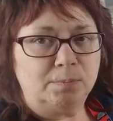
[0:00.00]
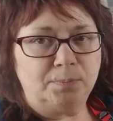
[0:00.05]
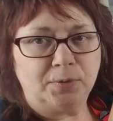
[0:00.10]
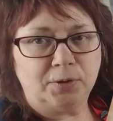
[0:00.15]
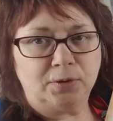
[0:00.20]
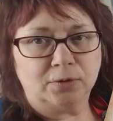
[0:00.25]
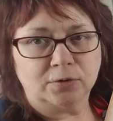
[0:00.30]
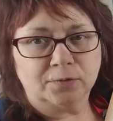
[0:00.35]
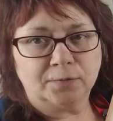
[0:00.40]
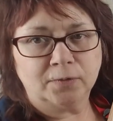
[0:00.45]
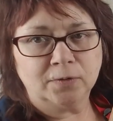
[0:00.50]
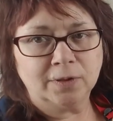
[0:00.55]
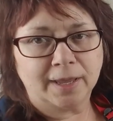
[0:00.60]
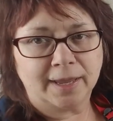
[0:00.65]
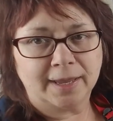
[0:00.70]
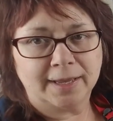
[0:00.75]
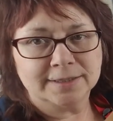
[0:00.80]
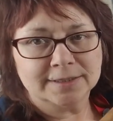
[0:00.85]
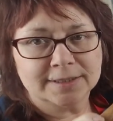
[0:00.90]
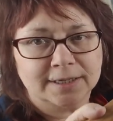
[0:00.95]
beautiful
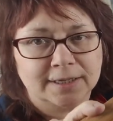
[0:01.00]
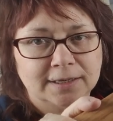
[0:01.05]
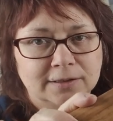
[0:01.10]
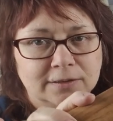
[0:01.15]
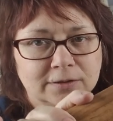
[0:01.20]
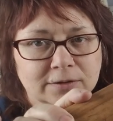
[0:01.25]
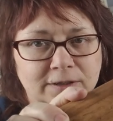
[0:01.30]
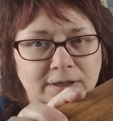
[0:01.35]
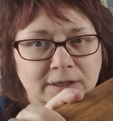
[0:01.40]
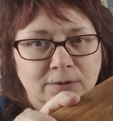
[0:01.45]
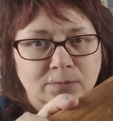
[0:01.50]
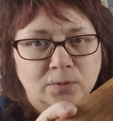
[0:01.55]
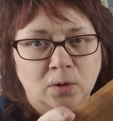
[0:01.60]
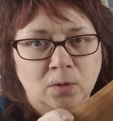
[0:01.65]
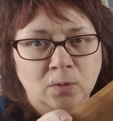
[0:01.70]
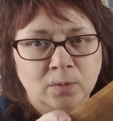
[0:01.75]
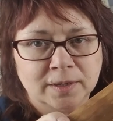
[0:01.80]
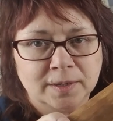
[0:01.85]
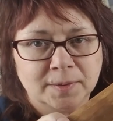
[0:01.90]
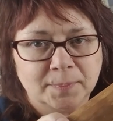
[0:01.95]
antique looking
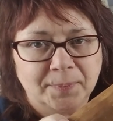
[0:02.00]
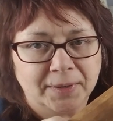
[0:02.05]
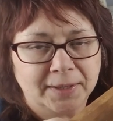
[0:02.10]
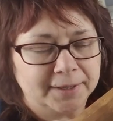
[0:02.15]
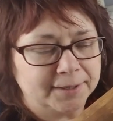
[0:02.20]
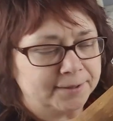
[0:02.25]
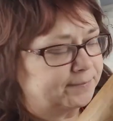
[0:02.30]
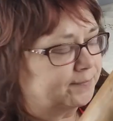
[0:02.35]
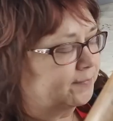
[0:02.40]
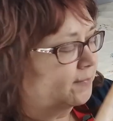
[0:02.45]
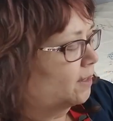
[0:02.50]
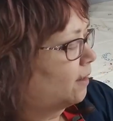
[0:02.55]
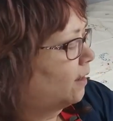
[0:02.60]
rolling pin.